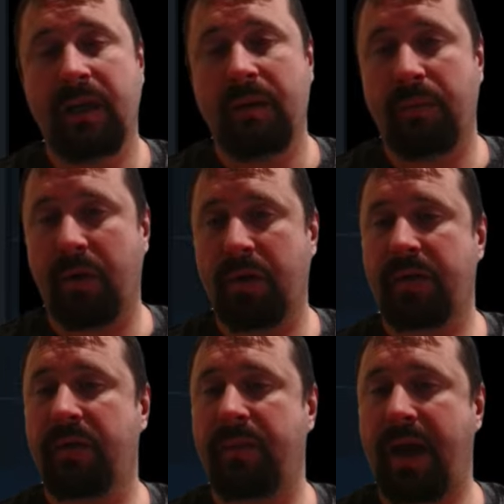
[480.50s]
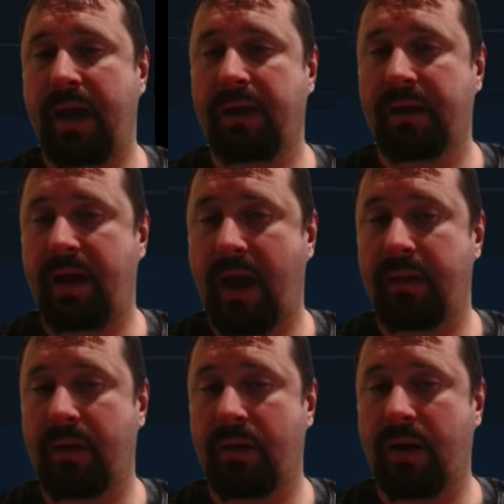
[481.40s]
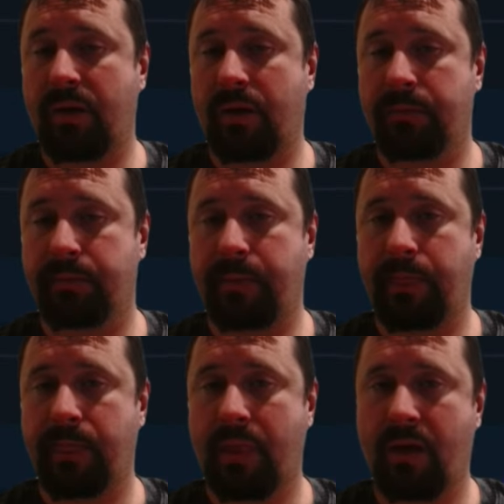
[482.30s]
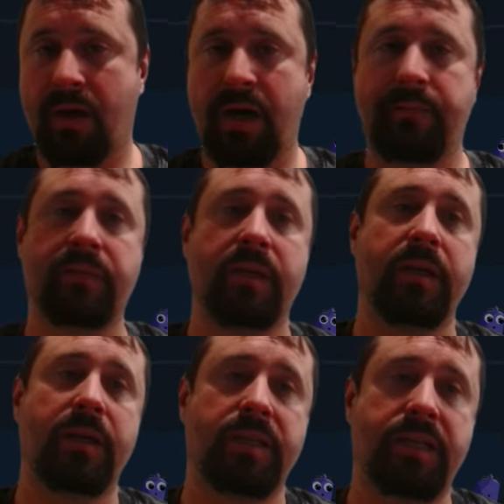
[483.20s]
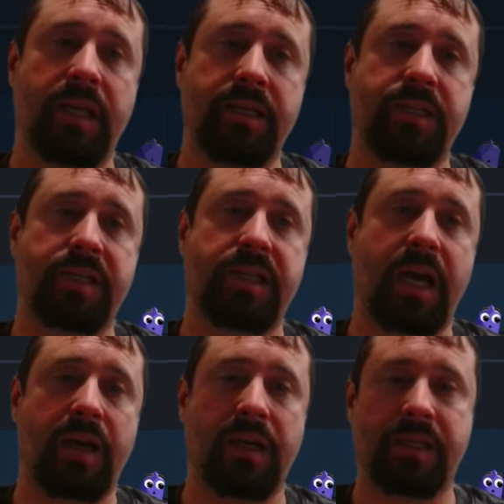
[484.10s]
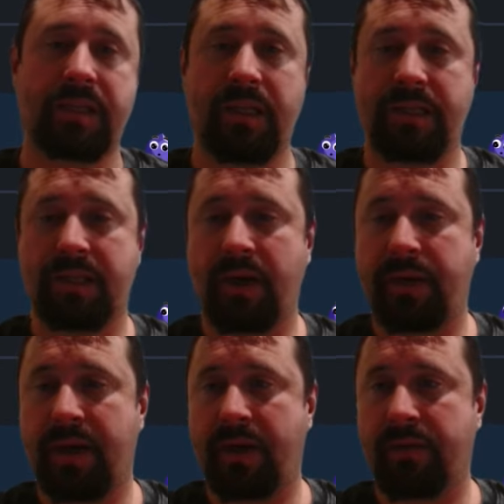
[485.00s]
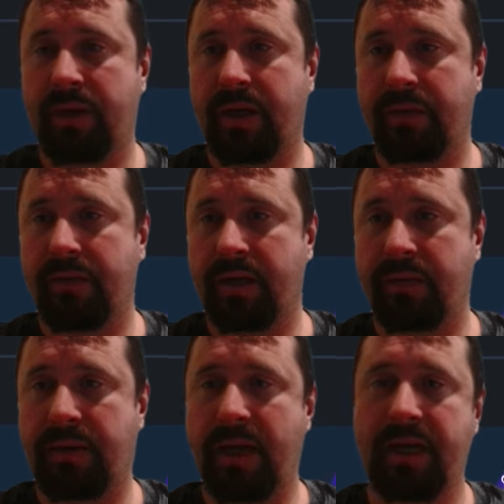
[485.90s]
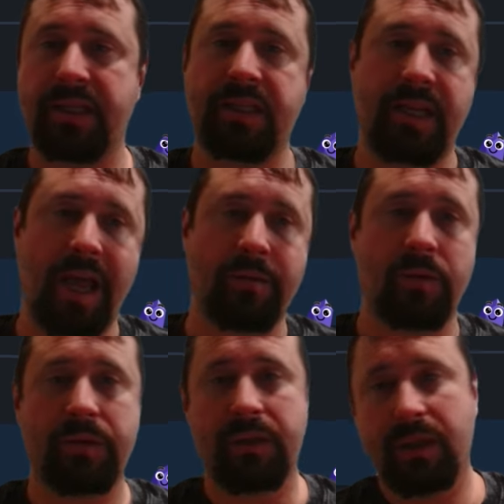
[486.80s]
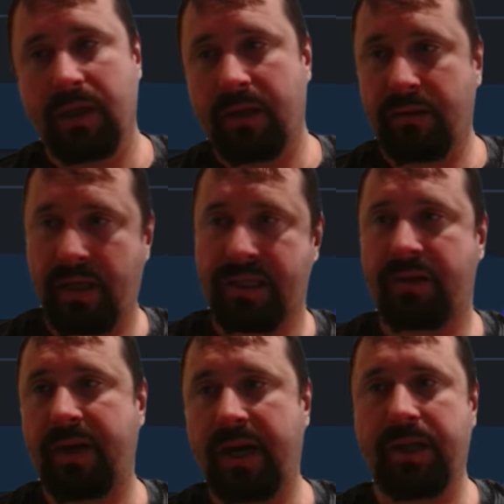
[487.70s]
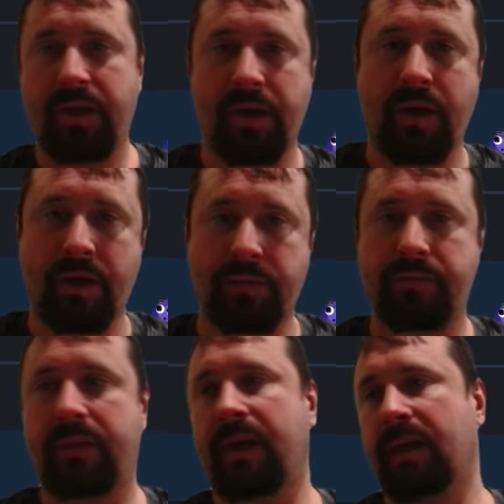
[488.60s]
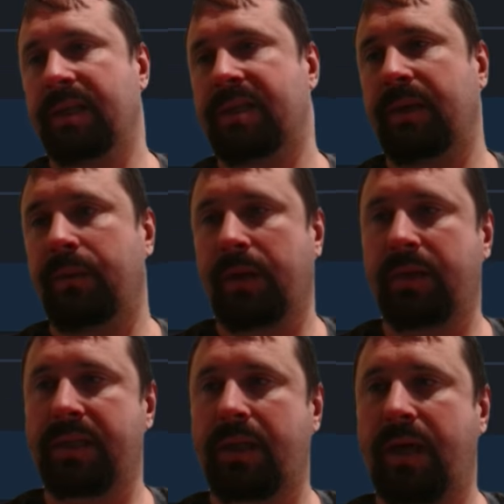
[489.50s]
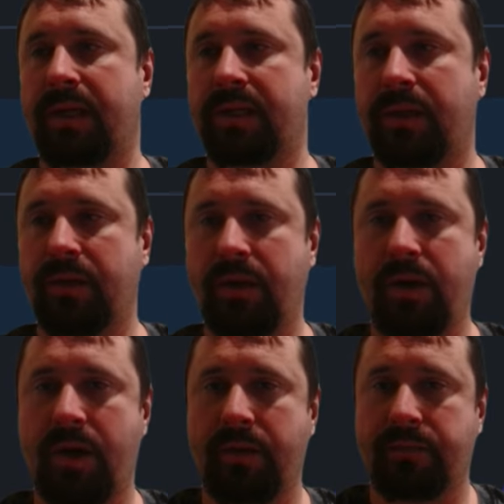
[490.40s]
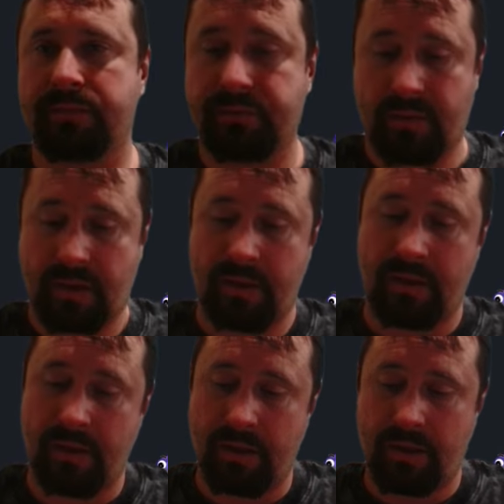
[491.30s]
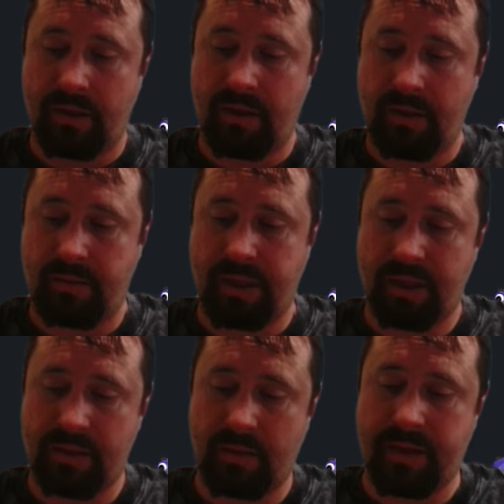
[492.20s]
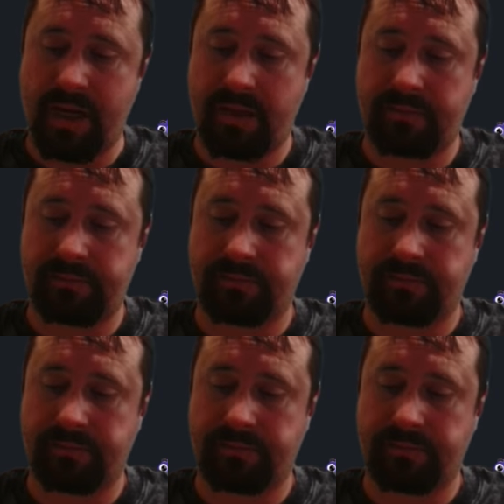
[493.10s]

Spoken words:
both the banner and the icon. All right, so let's just start. Let's go in and have a look at it. The plugin's enabled. Let's create a new note and let's see what it looks like. So new note, new pixel banner.